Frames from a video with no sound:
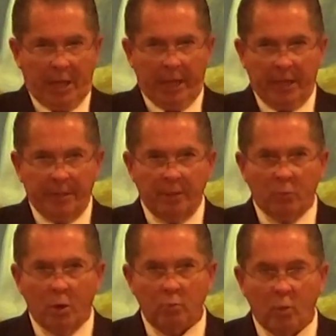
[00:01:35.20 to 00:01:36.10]
And he
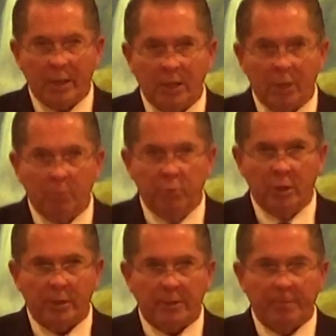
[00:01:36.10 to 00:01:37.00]
wrote one little
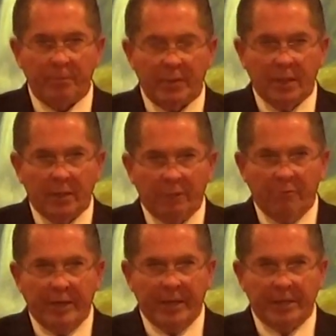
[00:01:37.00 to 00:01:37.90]
book
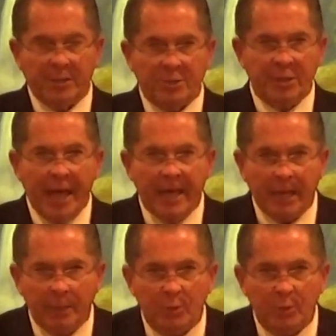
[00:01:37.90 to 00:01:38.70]
that is named